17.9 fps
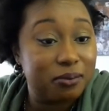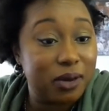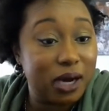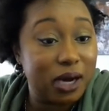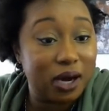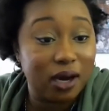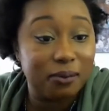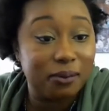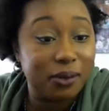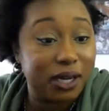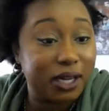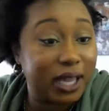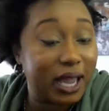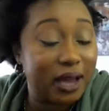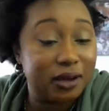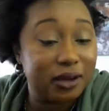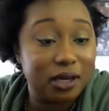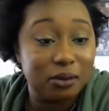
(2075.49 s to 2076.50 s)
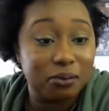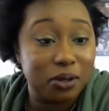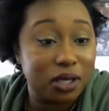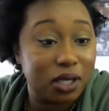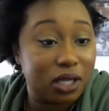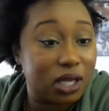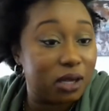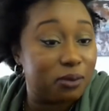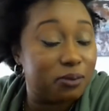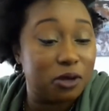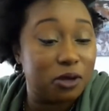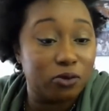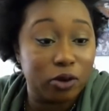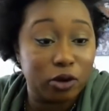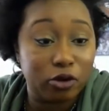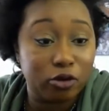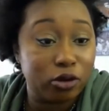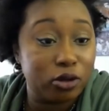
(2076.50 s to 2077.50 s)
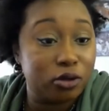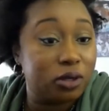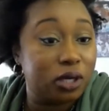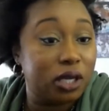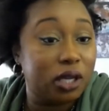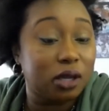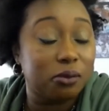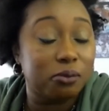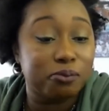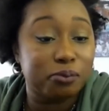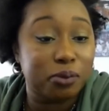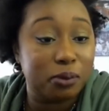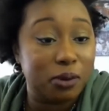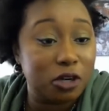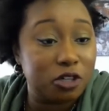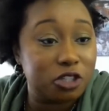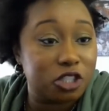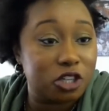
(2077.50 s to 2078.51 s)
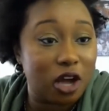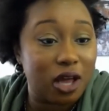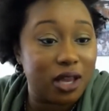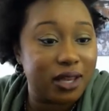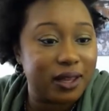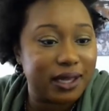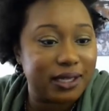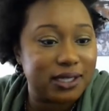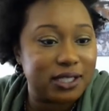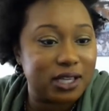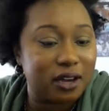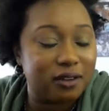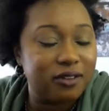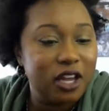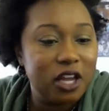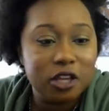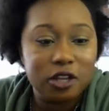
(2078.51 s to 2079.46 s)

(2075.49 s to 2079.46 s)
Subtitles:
accounting, bookkeeping, recruiting, promotion, all of that stuff.